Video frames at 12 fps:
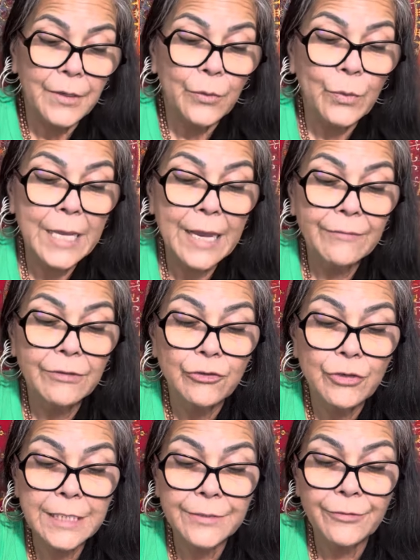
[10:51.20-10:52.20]
We have the
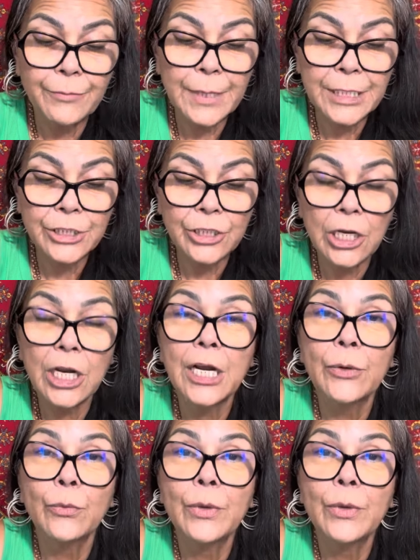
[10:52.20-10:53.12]
Transformation card.